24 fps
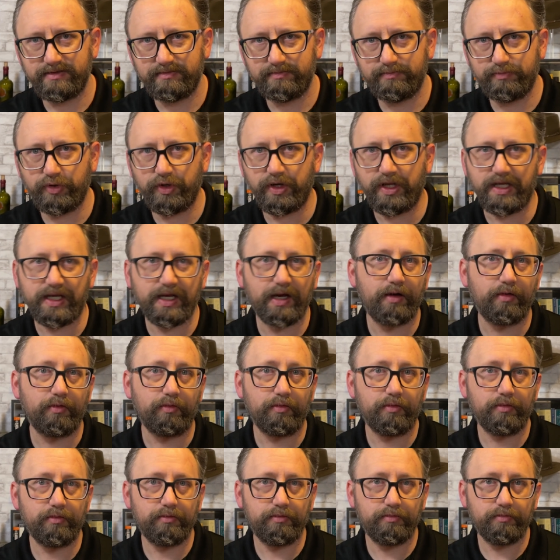putting out,
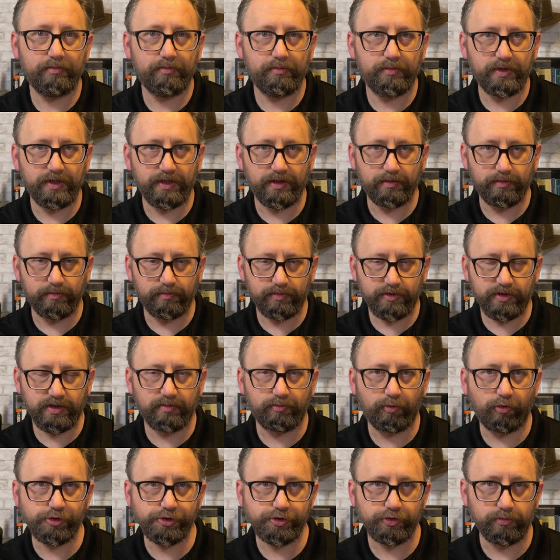
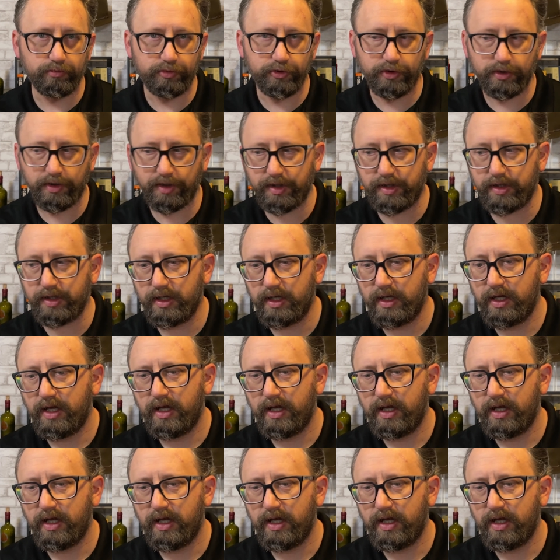commercial books.